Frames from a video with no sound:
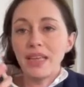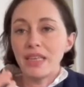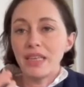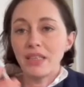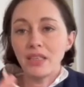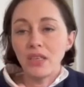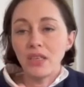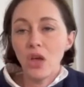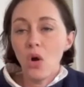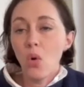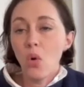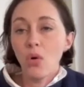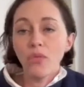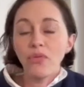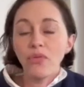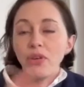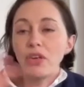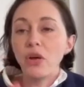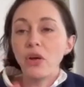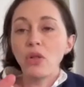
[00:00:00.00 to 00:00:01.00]
this, or
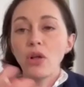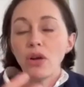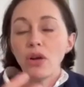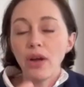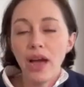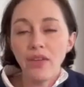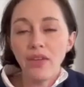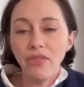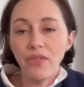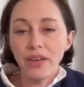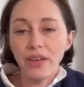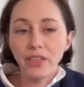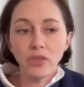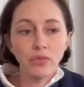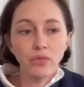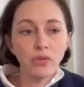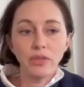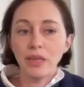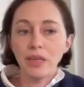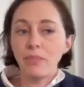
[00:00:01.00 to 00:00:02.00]
if we no longer have
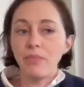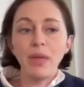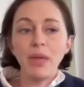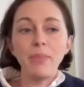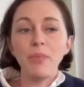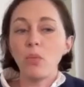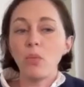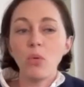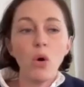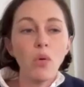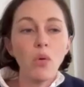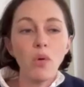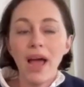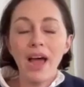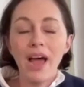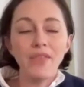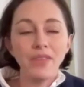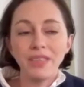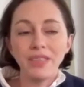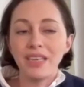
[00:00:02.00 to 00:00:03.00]
festivals, that people won't
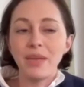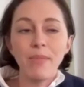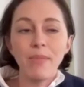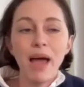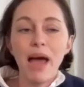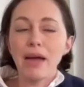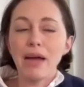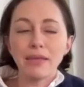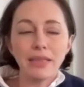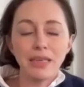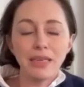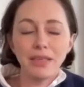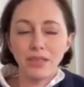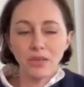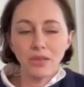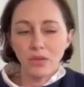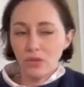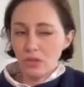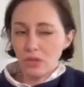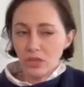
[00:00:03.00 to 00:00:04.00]
have the same access to,